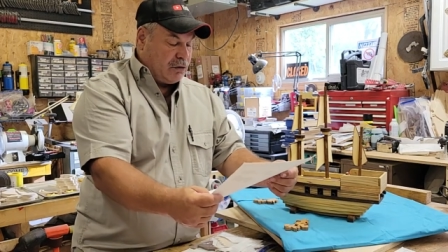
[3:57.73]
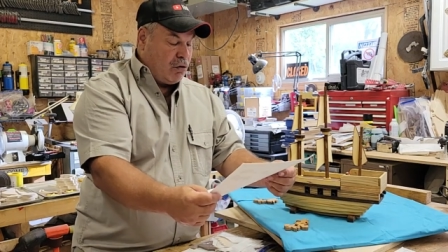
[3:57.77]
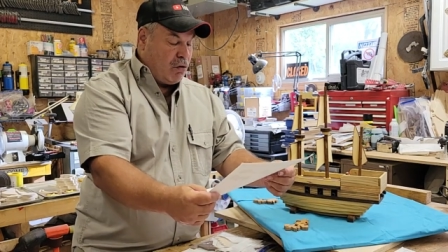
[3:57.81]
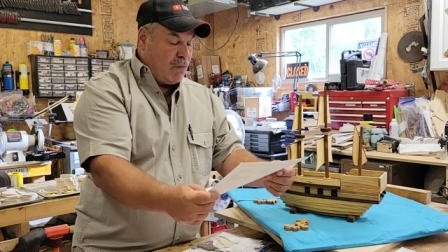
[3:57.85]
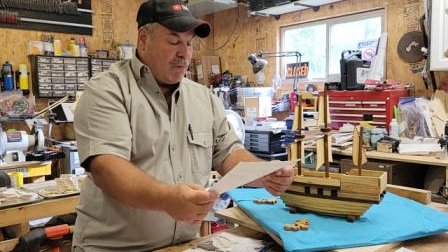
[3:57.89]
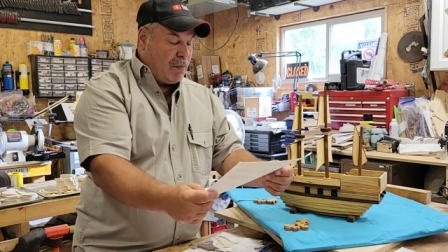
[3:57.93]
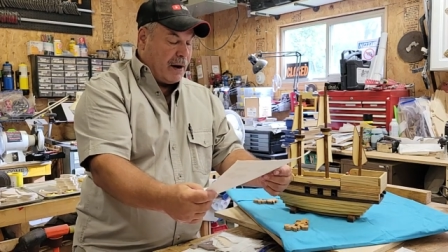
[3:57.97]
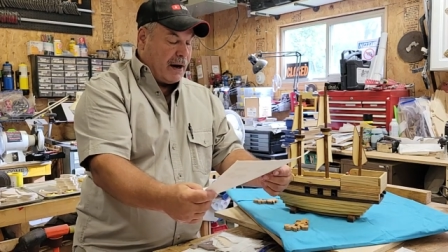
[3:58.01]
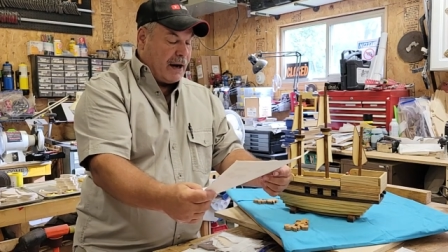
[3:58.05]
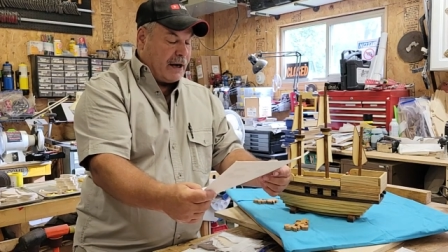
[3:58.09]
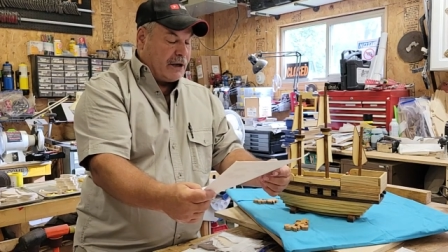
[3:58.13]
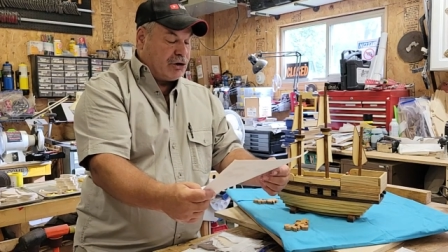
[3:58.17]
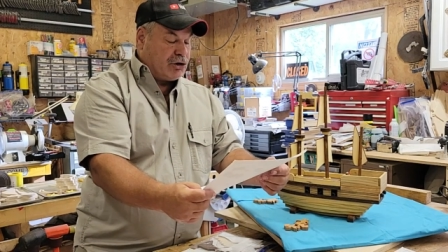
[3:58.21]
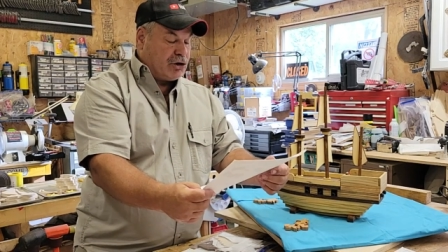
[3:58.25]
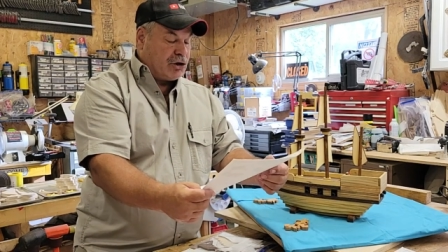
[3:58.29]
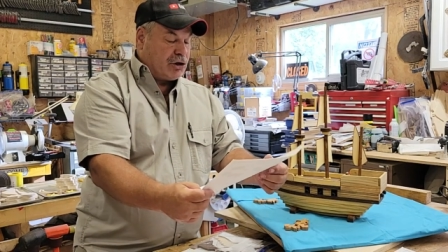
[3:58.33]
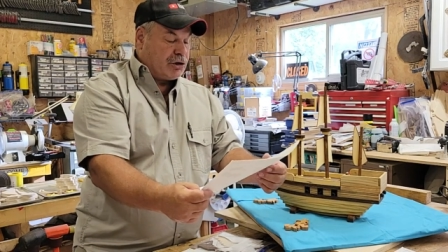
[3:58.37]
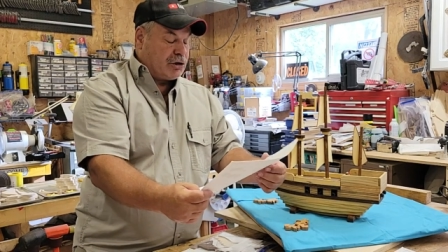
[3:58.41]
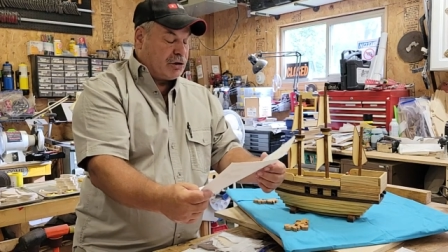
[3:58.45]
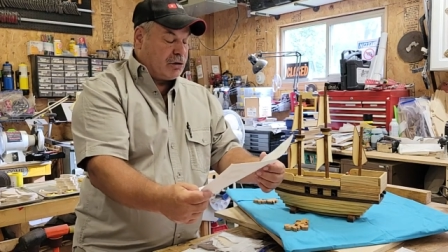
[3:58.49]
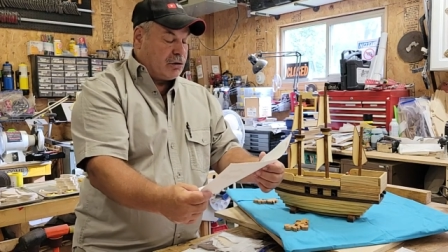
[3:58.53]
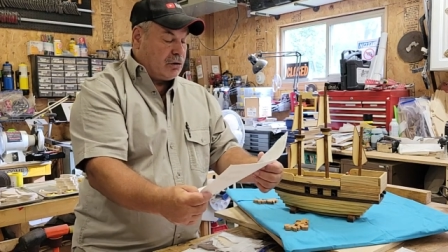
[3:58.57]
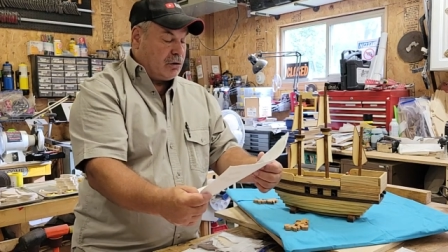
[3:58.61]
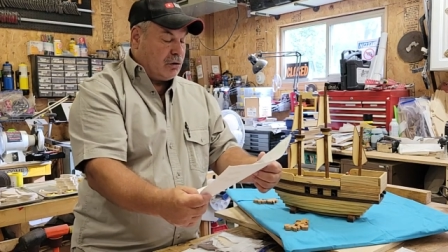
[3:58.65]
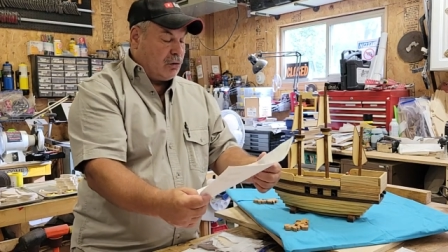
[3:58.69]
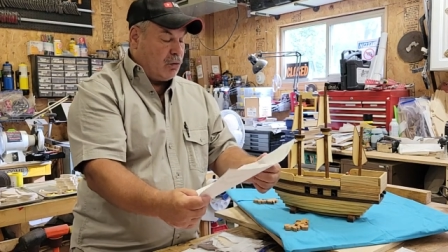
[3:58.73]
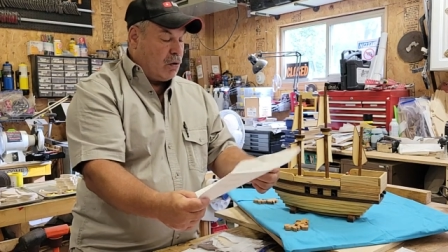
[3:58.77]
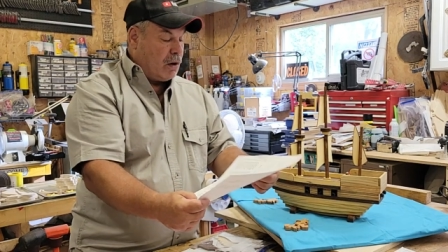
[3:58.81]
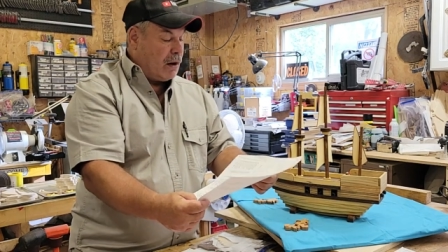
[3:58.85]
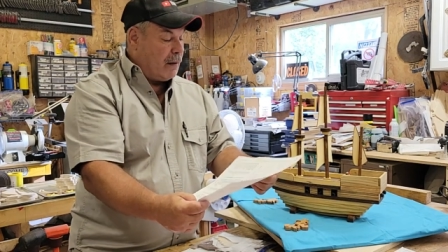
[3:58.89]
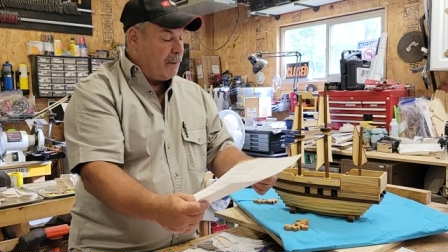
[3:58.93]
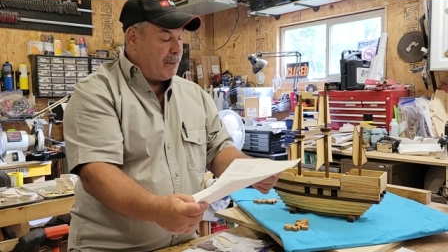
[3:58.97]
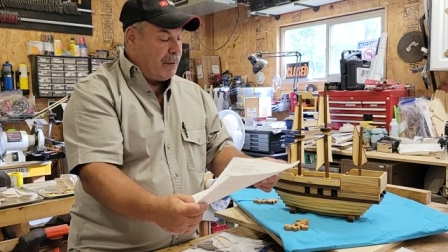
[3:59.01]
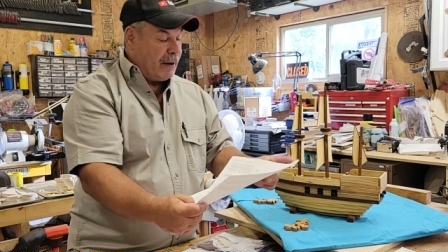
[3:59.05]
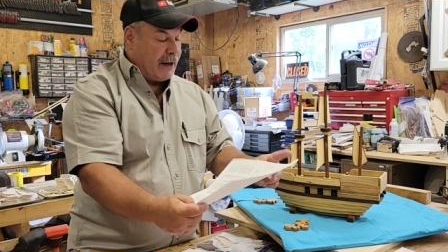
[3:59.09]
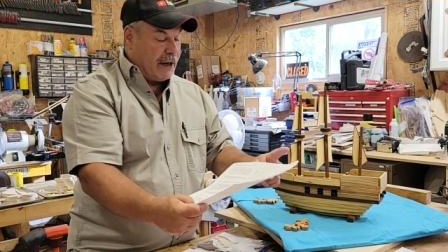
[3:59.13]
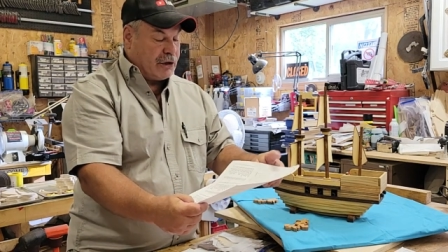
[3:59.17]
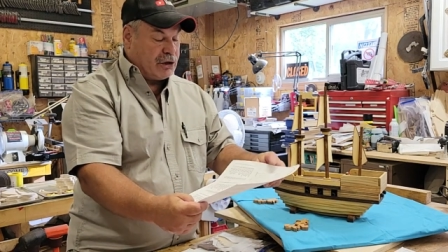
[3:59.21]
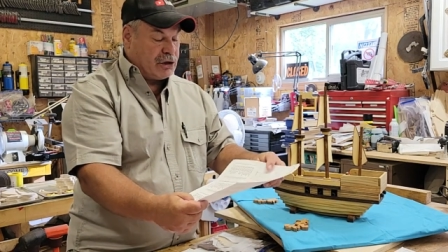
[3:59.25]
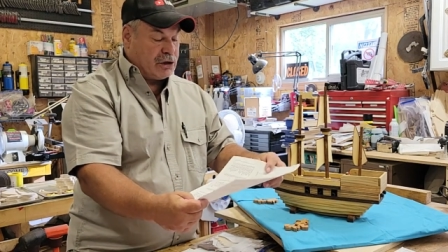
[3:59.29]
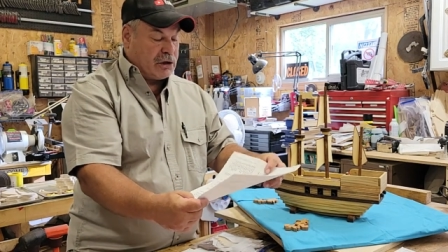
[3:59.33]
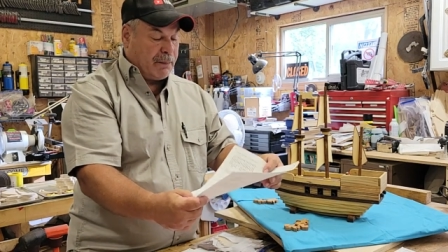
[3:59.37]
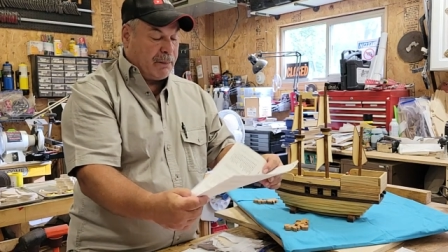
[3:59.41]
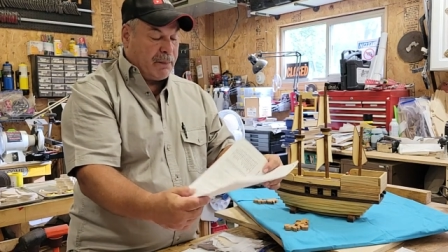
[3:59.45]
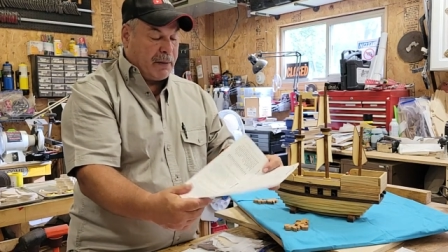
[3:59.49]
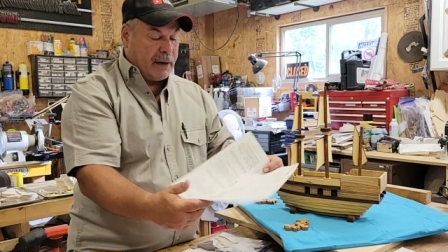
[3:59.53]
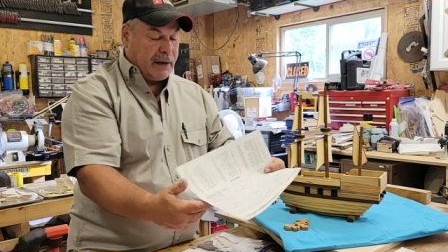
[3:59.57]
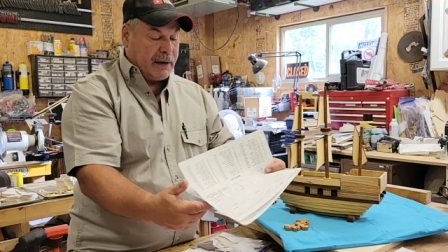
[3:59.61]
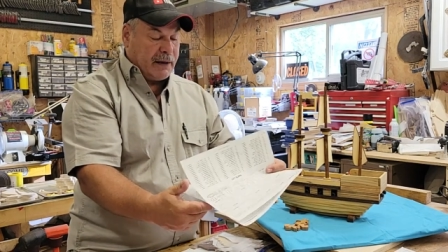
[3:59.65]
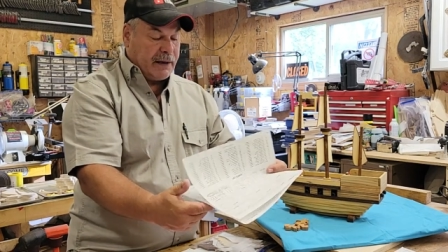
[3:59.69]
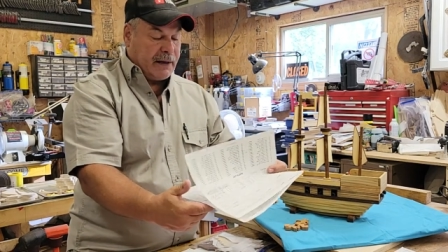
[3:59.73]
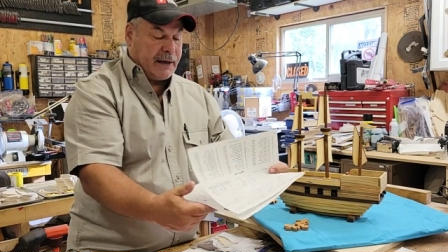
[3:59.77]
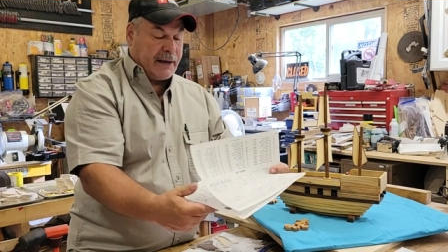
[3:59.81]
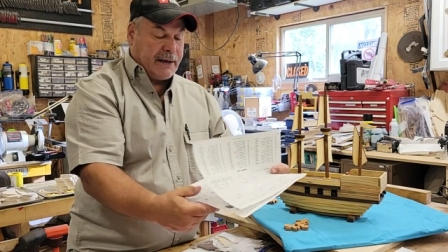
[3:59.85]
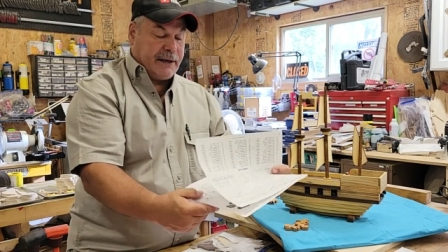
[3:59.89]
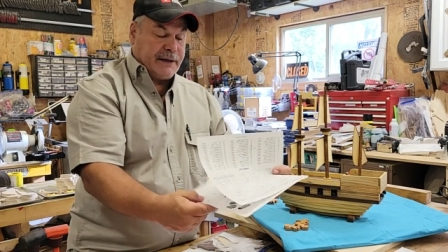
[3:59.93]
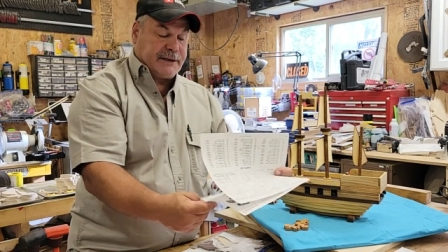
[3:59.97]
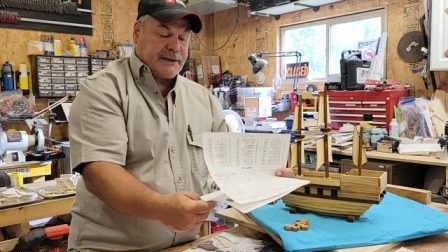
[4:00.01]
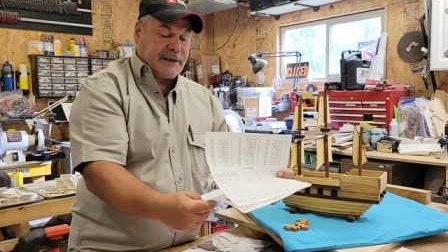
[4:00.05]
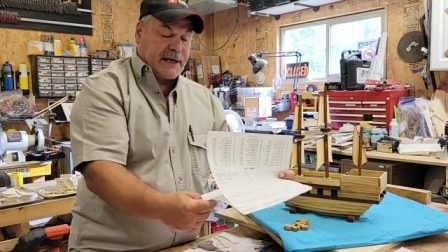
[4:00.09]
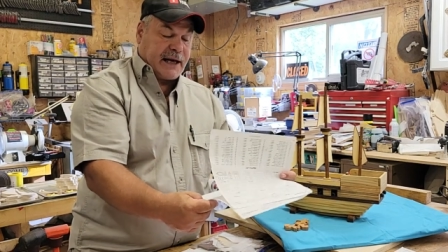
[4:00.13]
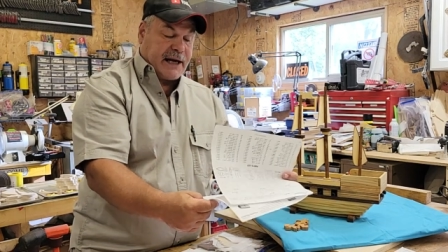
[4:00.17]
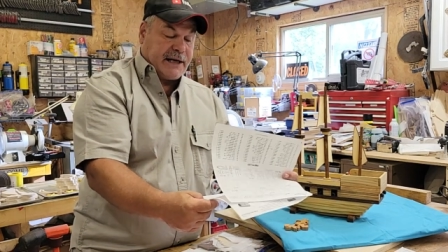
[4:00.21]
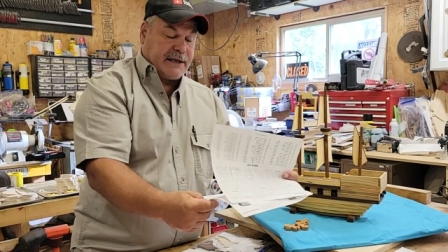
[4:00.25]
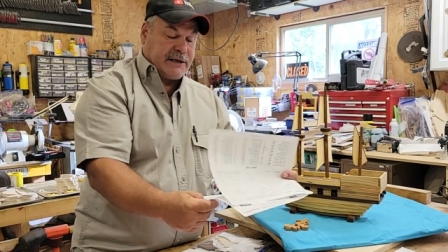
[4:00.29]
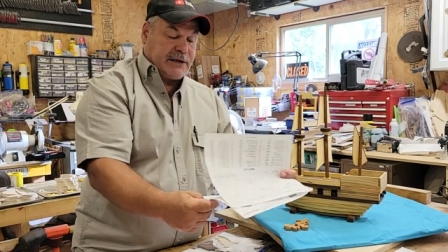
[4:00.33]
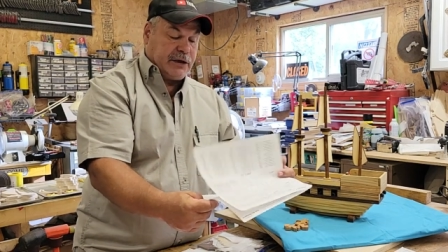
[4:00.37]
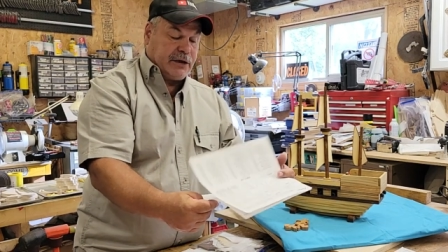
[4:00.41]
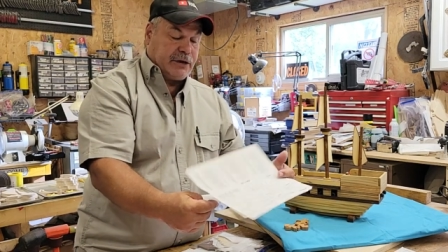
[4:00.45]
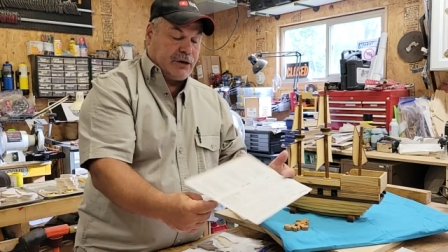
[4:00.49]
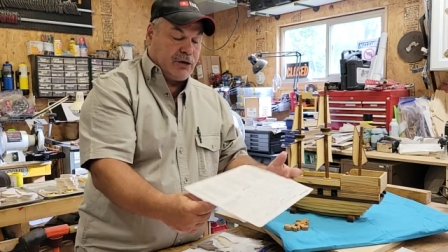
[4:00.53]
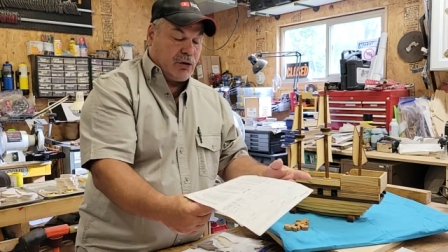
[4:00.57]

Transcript: two pages or one page, depending on the size of the